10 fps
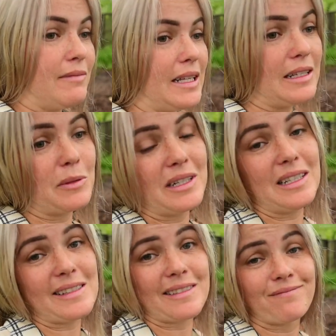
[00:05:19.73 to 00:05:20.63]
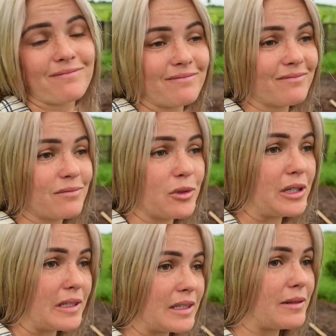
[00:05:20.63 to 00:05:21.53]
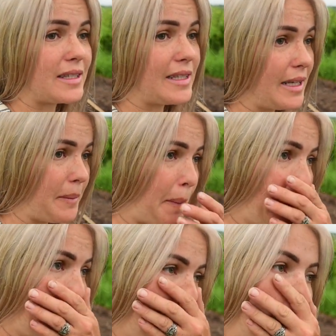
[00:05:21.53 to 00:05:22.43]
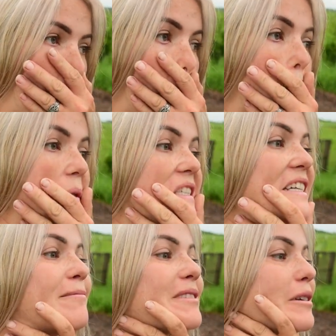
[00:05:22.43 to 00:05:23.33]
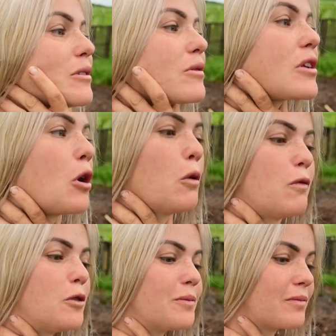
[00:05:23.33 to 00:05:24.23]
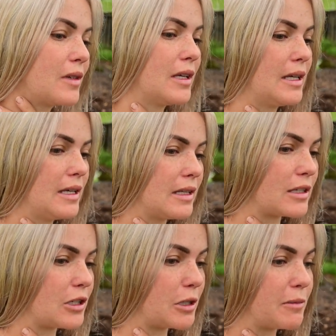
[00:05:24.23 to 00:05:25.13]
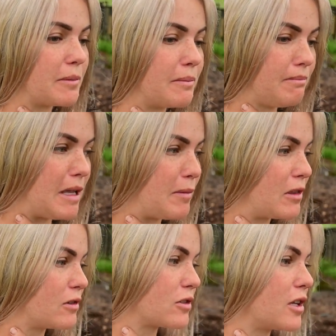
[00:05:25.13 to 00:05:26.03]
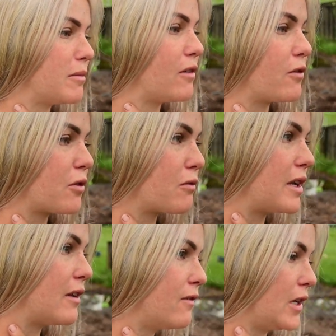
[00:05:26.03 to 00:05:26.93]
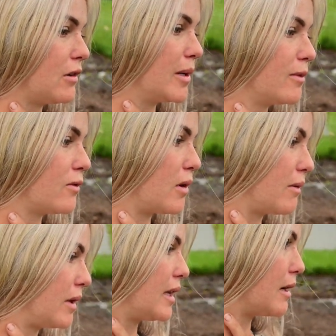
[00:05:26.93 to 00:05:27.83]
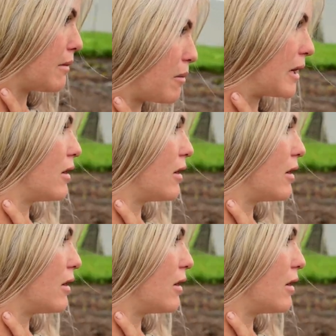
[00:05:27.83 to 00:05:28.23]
It is what it is. We'll, we'll see. We'll see. I was really hopeful this year, but maybe there's gonna be further reconfiguring before I really get my big